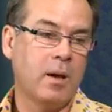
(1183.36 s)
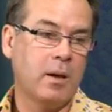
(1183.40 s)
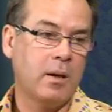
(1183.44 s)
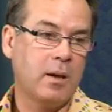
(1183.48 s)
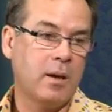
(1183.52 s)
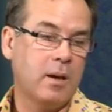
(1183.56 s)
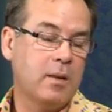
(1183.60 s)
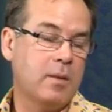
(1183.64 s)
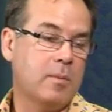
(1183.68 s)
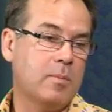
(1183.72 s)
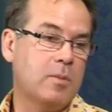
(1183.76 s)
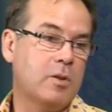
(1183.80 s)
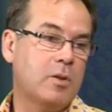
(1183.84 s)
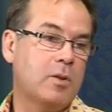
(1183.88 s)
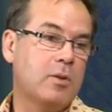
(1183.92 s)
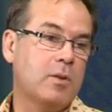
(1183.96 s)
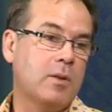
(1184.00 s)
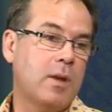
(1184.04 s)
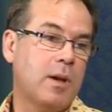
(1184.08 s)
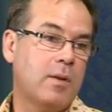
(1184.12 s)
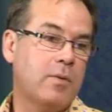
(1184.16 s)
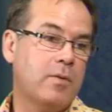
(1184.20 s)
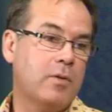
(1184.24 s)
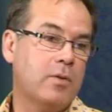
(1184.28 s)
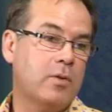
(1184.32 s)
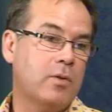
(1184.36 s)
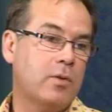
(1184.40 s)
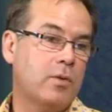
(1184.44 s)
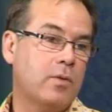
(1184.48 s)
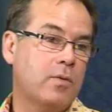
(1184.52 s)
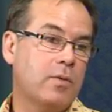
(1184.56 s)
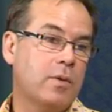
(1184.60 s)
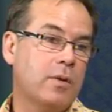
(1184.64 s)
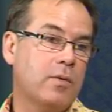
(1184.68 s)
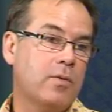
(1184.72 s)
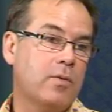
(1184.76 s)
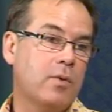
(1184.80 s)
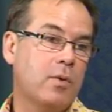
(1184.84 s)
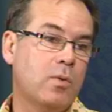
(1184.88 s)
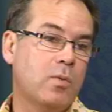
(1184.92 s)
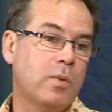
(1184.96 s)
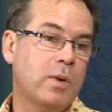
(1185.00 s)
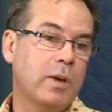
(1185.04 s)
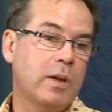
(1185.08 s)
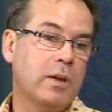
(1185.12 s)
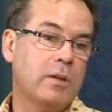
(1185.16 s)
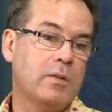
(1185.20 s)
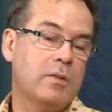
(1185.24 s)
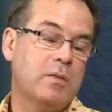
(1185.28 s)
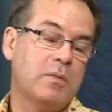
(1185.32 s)
Get them to do that for 2, 3, 4
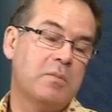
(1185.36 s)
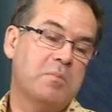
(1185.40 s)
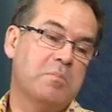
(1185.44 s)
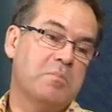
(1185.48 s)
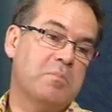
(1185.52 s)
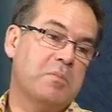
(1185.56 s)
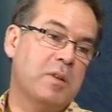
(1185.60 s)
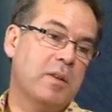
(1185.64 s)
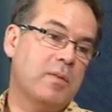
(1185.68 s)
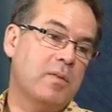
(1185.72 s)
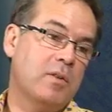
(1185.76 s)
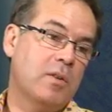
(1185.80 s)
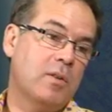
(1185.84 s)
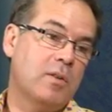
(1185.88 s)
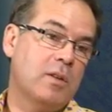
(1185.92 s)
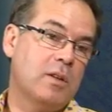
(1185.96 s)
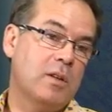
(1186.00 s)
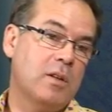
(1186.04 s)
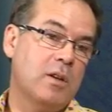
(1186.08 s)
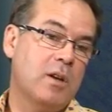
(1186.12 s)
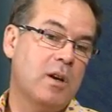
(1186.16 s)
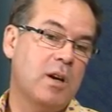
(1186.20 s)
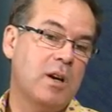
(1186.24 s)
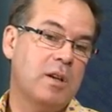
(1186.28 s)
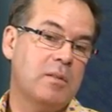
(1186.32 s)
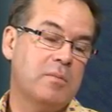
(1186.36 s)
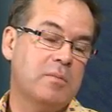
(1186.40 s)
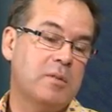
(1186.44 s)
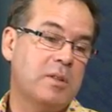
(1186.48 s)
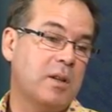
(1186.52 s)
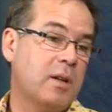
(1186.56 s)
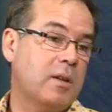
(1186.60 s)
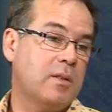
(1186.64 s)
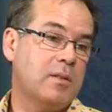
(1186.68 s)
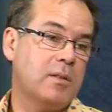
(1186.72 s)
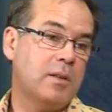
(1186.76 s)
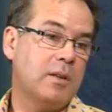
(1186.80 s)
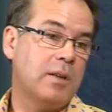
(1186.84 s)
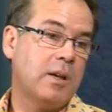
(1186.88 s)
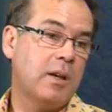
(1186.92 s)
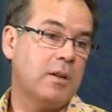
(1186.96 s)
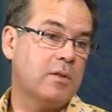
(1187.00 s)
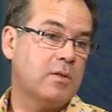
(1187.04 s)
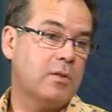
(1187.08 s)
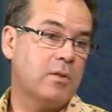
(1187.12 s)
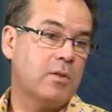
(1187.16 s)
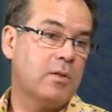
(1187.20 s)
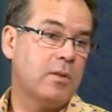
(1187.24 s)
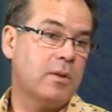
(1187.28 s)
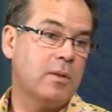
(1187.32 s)
weeks, leave it on at night. Salicylic
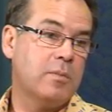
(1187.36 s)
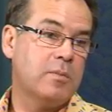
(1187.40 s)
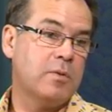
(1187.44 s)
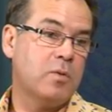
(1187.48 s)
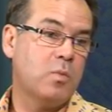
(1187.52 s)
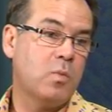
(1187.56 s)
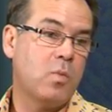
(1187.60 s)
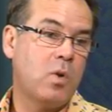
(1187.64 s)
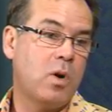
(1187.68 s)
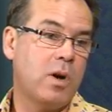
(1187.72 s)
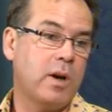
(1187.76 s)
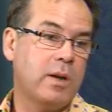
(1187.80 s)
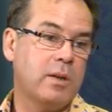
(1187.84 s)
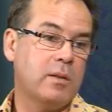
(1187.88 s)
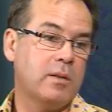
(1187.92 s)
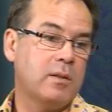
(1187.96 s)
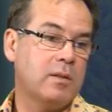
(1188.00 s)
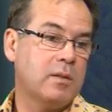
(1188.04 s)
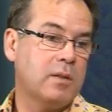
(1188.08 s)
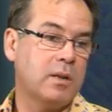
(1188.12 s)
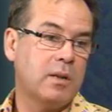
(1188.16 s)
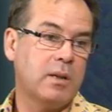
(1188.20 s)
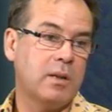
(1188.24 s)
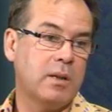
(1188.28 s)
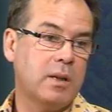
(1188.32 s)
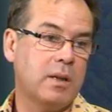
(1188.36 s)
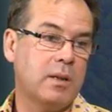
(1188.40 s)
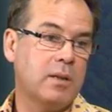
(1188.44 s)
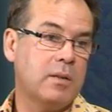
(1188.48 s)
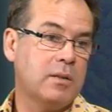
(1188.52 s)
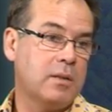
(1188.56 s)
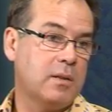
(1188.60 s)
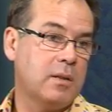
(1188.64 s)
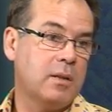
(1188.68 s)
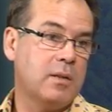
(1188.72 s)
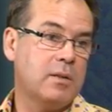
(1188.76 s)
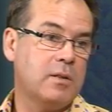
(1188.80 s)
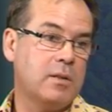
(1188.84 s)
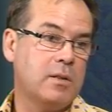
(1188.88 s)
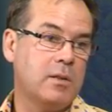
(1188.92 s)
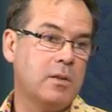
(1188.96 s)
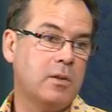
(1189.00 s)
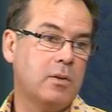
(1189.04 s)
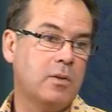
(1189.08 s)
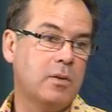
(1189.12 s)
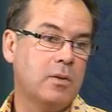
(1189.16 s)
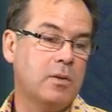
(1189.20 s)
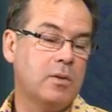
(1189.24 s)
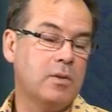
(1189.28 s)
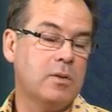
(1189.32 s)
acid cream's white, it's clean, it's easy to
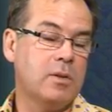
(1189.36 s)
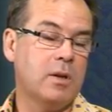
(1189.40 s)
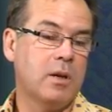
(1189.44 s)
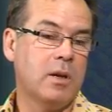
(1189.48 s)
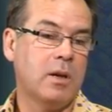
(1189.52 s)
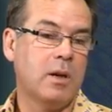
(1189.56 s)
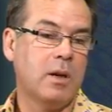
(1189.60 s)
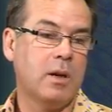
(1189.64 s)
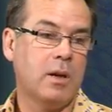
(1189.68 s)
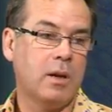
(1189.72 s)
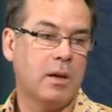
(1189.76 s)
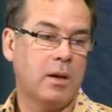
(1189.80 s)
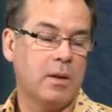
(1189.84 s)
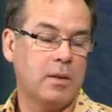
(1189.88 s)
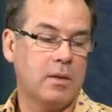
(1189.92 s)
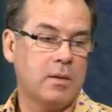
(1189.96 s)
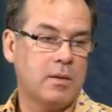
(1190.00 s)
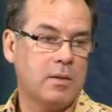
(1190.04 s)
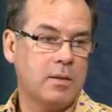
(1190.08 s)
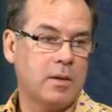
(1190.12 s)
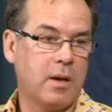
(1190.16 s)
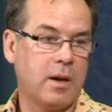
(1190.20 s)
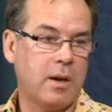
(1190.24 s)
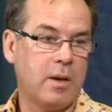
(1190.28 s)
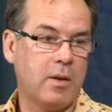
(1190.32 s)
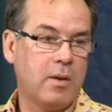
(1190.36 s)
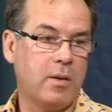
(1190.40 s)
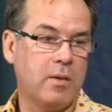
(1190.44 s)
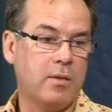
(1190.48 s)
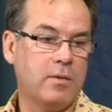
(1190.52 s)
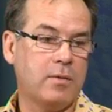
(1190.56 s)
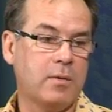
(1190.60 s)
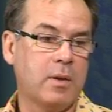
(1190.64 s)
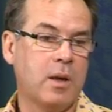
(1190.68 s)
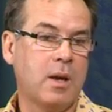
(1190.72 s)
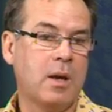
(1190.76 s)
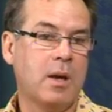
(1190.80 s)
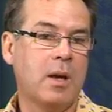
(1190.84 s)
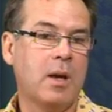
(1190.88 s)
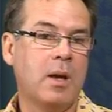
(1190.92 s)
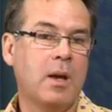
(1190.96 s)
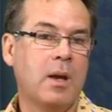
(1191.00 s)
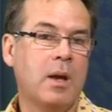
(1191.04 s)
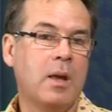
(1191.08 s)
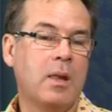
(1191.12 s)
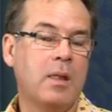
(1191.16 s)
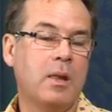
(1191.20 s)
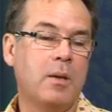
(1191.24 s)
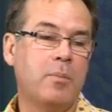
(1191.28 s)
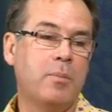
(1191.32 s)
use, get the scale off.
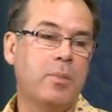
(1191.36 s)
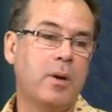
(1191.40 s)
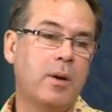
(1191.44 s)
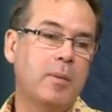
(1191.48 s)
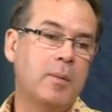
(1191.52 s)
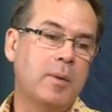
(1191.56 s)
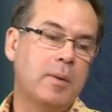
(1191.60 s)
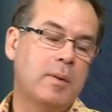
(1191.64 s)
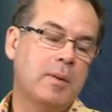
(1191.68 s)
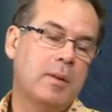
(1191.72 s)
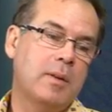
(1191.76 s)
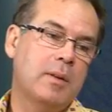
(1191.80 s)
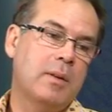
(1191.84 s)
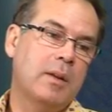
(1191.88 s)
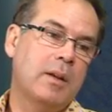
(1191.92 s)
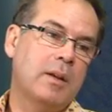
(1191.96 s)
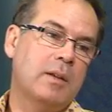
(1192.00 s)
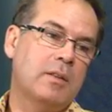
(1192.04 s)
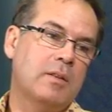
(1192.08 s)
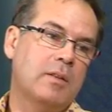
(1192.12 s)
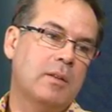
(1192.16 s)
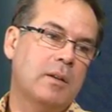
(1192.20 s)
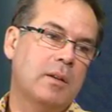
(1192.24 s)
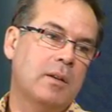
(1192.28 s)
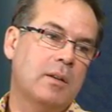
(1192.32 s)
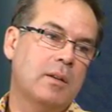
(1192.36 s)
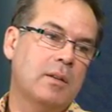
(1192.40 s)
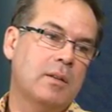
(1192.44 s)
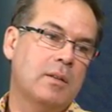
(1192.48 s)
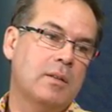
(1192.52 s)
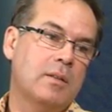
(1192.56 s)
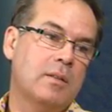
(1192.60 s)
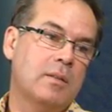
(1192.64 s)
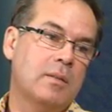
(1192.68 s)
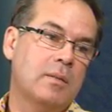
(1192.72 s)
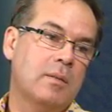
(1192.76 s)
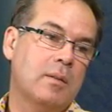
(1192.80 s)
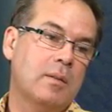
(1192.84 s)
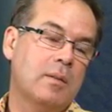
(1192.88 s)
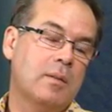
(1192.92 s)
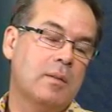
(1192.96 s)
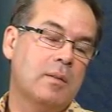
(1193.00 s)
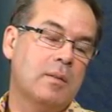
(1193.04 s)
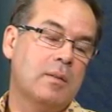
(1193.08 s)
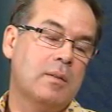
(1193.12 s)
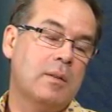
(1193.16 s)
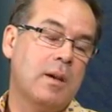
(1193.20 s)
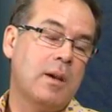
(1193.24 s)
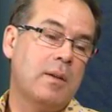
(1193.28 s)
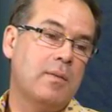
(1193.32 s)
And then probably the next thing is
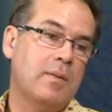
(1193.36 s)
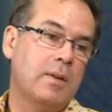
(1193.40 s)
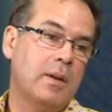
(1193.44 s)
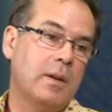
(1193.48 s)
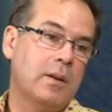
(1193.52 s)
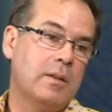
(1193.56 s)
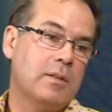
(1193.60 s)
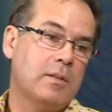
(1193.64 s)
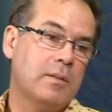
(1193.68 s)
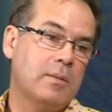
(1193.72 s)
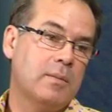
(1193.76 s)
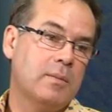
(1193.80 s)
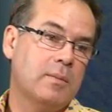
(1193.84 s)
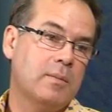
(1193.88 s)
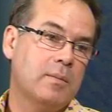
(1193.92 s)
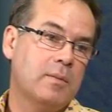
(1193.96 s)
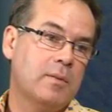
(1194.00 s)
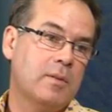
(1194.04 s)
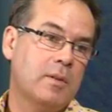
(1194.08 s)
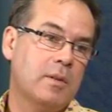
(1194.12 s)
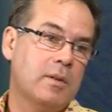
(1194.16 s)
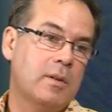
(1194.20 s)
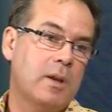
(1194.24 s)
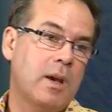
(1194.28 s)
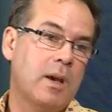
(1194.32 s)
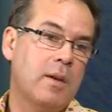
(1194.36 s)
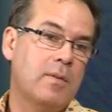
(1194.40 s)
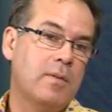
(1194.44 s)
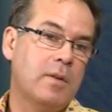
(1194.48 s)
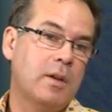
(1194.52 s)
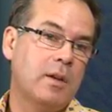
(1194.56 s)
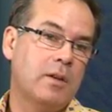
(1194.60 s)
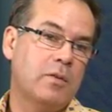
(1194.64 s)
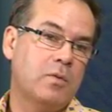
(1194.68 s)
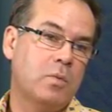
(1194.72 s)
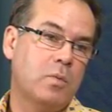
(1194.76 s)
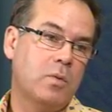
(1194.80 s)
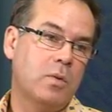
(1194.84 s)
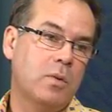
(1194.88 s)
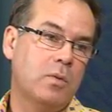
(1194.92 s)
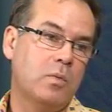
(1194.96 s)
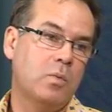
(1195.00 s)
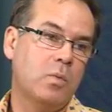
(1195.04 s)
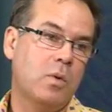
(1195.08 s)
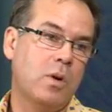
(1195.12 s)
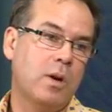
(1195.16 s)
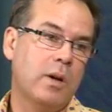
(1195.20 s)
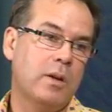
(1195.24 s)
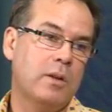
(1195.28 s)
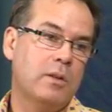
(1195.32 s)
Davonex. So Davonex
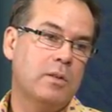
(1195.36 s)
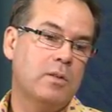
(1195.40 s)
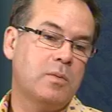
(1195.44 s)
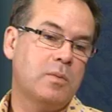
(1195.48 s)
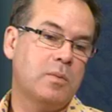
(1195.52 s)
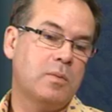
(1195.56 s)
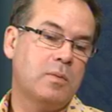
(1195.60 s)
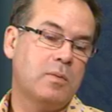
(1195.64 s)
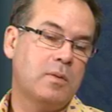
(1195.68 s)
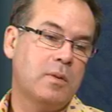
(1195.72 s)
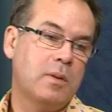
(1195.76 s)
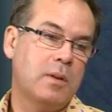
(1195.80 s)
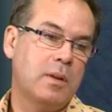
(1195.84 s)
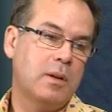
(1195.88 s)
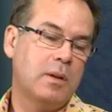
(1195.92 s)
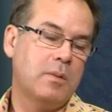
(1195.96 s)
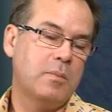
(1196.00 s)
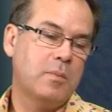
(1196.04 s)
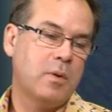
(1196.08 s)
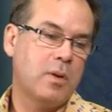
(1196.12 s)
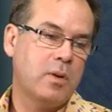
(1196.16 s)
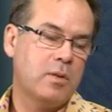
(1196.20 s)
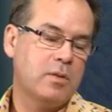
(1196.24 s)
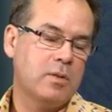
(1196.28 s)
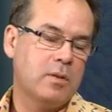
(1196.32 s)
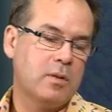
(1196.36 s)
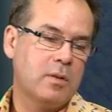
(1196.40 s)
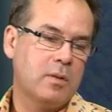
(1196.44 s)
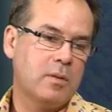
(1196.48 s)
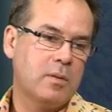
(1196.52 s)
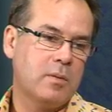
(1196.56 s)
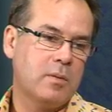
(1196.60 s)
worldwide is the most